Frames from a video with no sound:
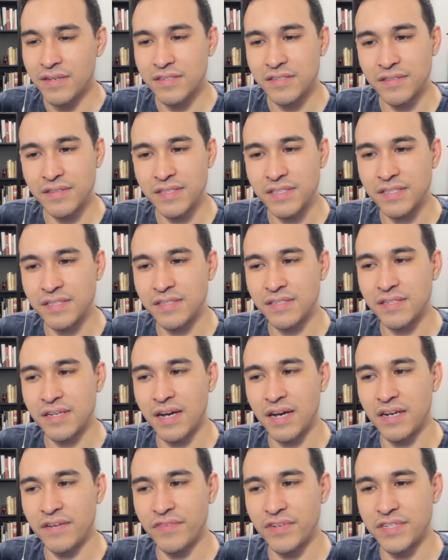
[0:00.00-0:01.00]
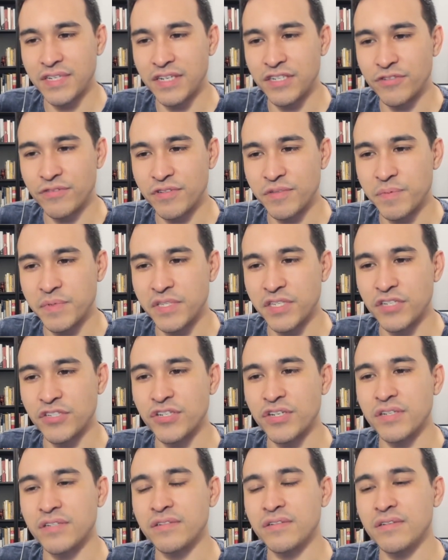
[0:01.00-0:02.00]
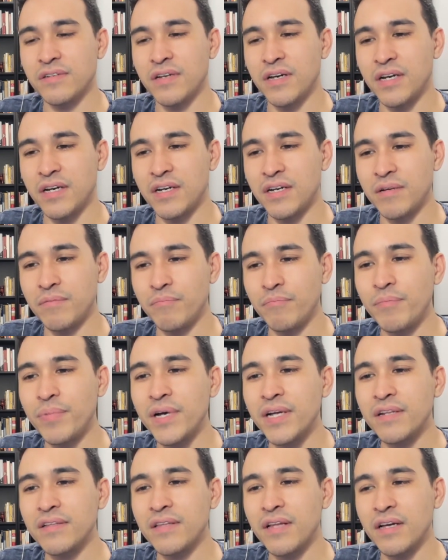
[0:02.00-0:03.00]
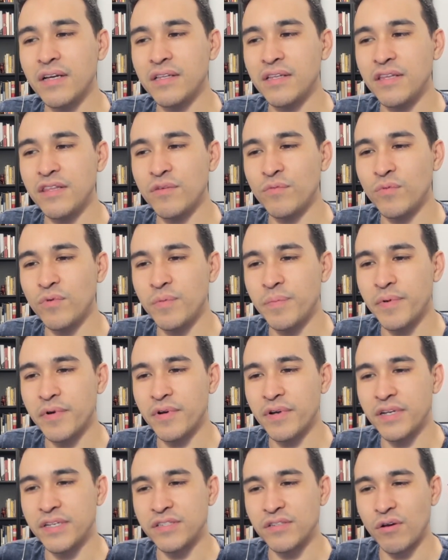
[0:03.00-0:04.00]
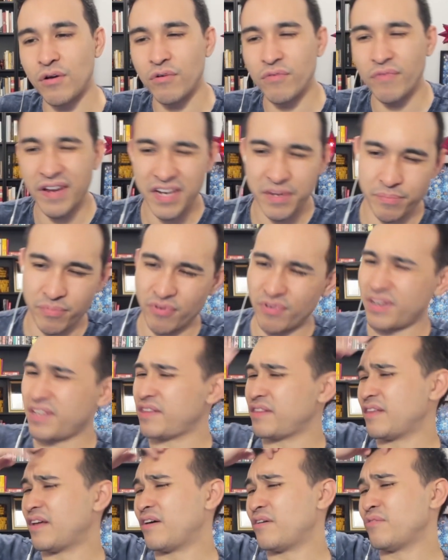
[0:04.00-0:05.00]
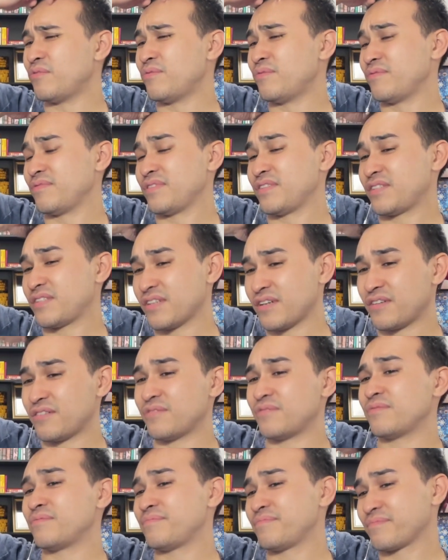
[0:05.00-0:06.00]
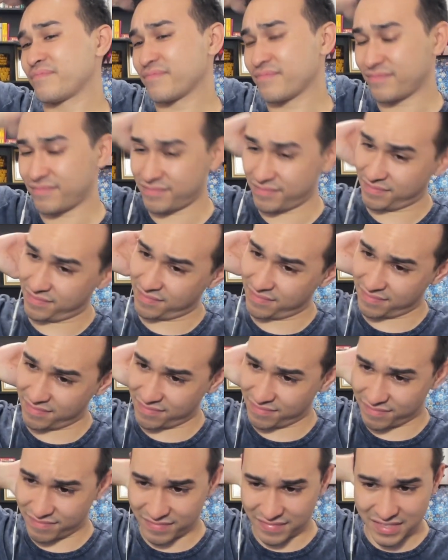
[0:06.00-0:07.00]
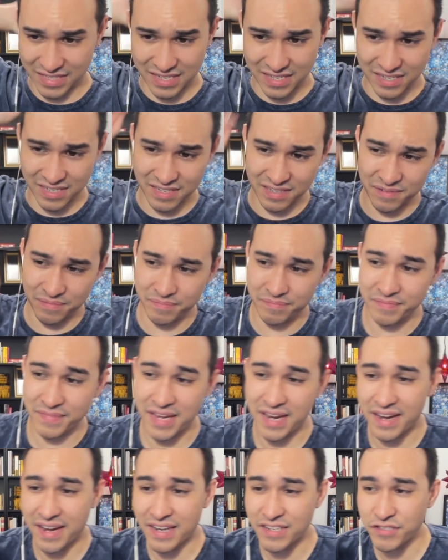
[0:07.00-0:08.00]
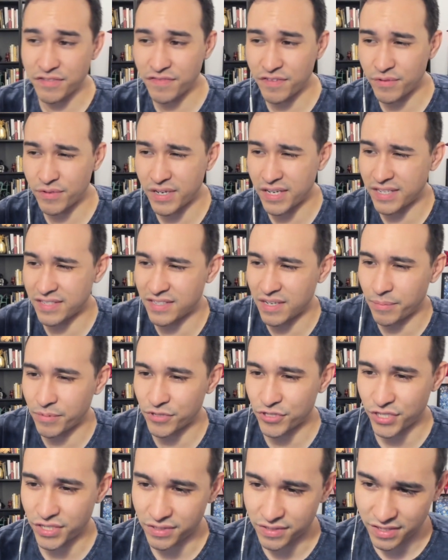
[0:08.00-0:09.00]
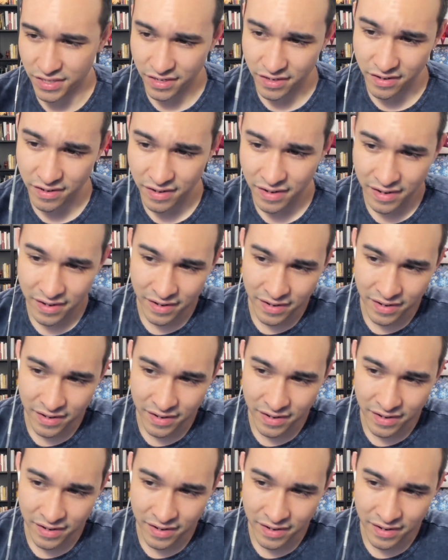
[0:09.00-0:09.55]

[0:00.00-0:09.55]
So this is kind of a dangerous position, but luckily the Wooper is already pretty low, so yeah, Azure Foe going to double shield here